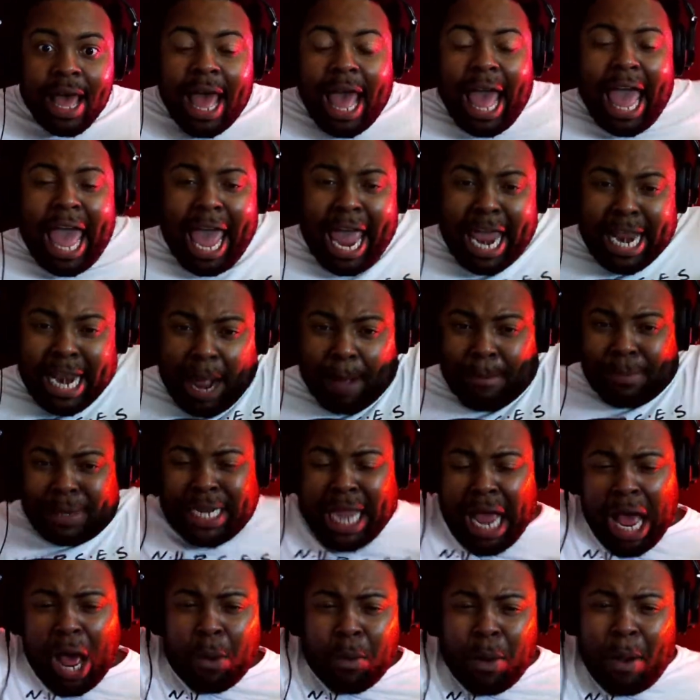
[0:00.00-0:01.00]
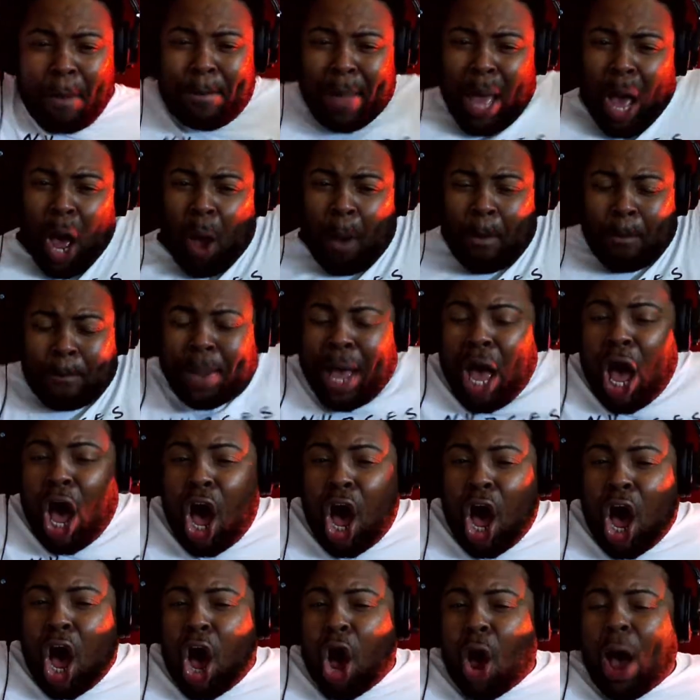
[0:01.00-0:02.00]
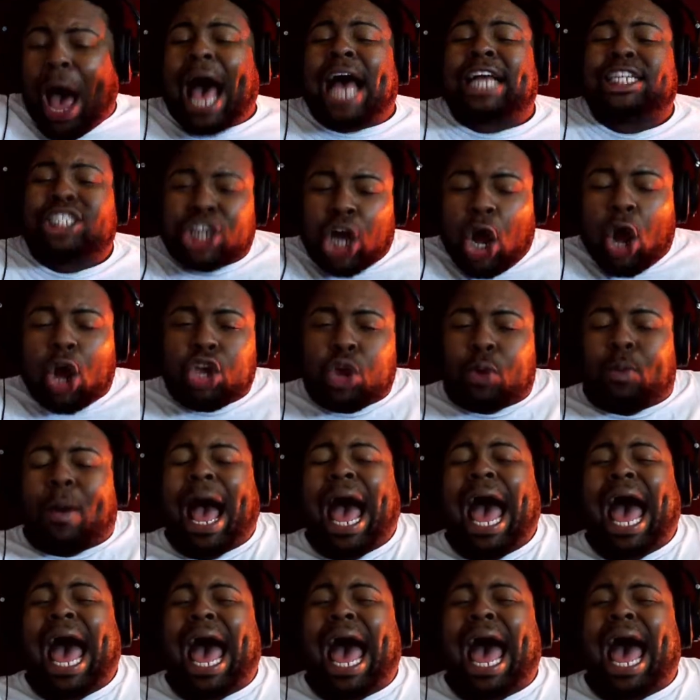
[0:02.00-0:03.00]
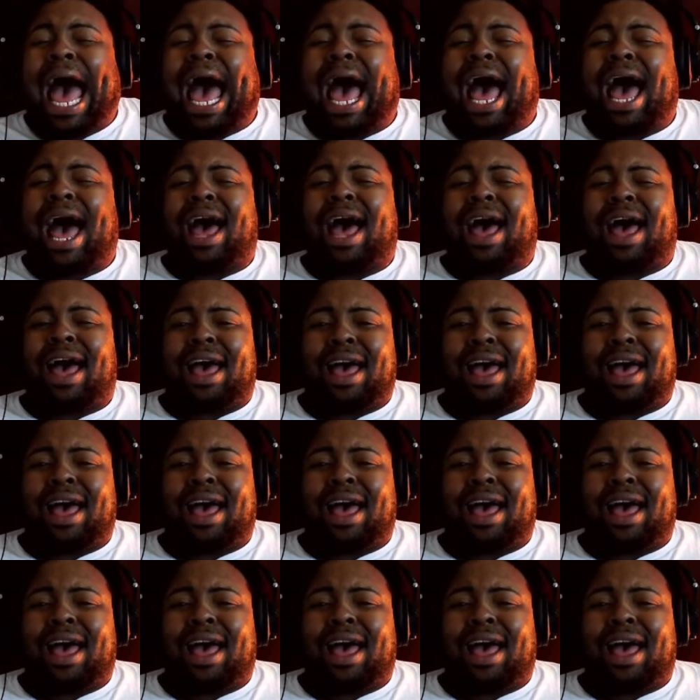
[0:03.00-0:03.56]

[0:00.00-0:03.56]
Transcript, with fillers: And I'm coming with more Paul. I'll show you why.